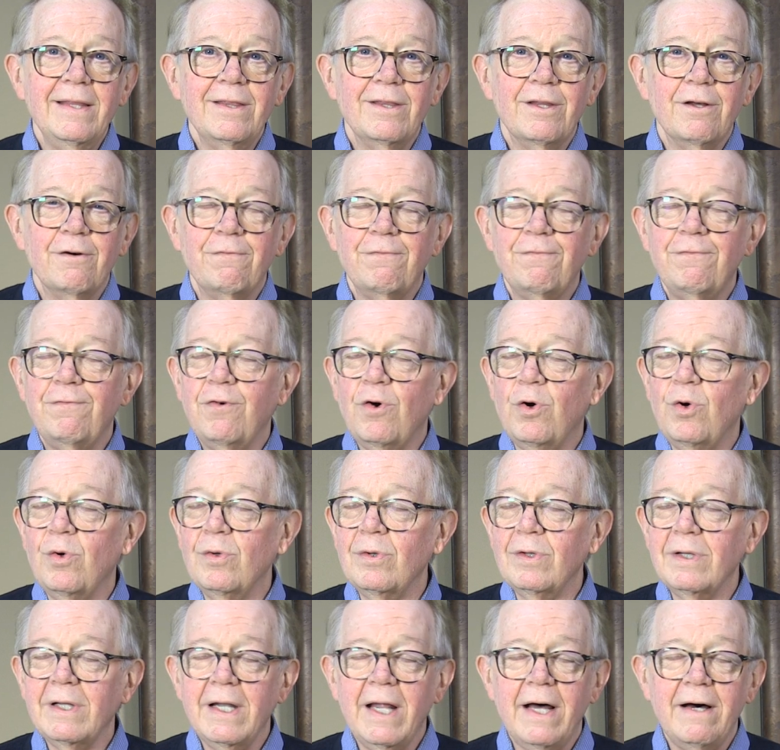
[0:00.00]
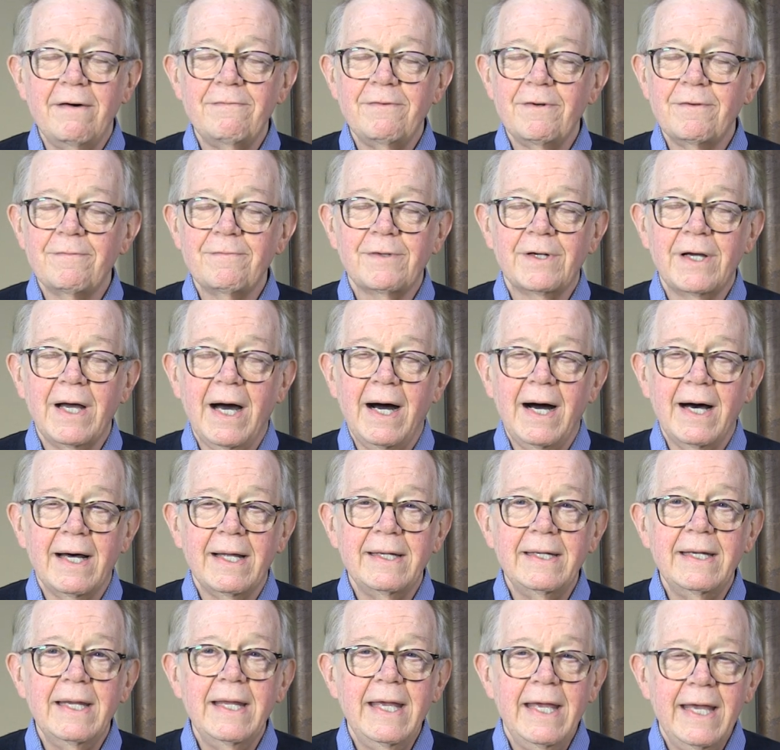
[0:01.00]
the full love of
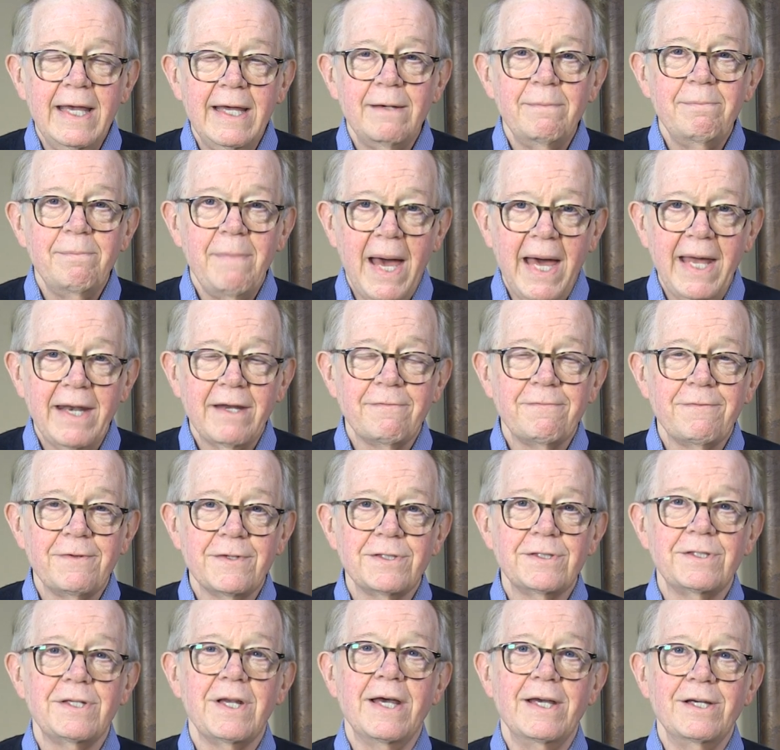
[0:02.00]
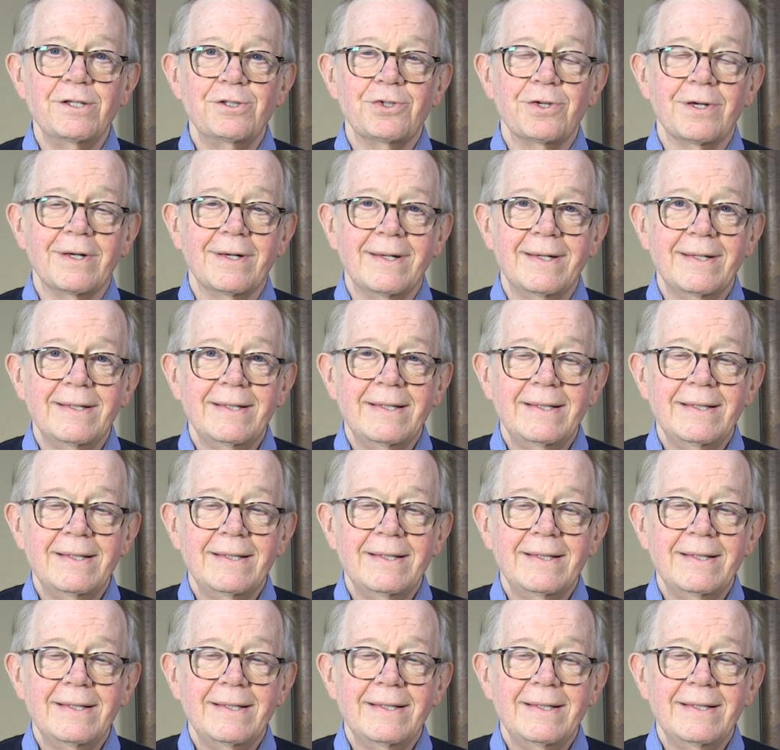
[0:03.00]
God in manifestation.